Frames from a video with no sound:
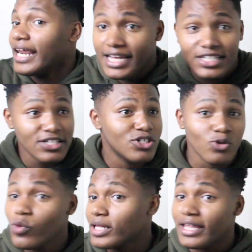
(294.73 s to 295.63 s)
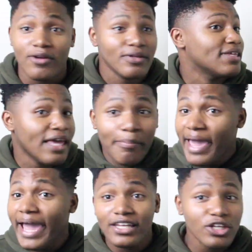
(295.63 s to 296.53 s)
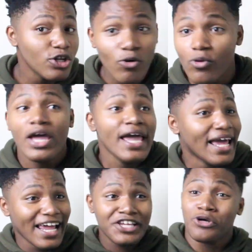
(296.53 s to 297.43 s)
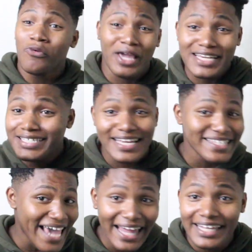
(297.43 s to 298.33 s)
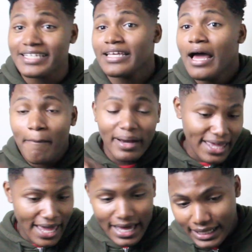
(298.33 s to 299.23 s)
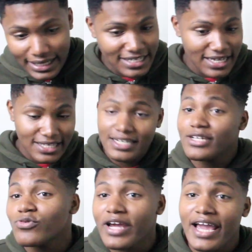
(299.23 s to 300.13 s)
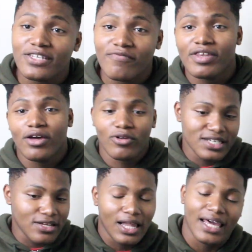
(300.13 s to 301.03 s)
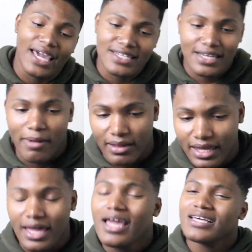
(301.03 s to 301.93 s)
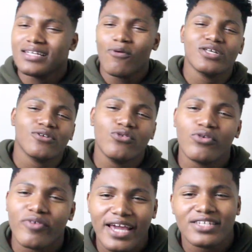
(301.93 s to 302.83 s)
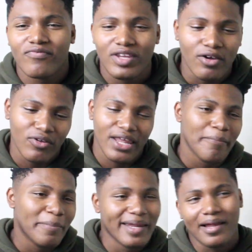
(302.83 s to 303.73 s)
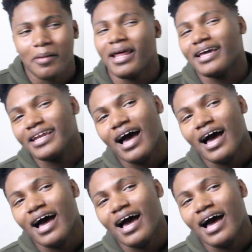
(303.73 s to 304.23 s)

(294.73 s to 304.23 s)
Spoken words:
and they just do what they get paid to do and they showcase their talents. But yeah, let's get into this reaction video. That's all I gotta say about that, because I was gonna do a reaction video on that, but then I'm like,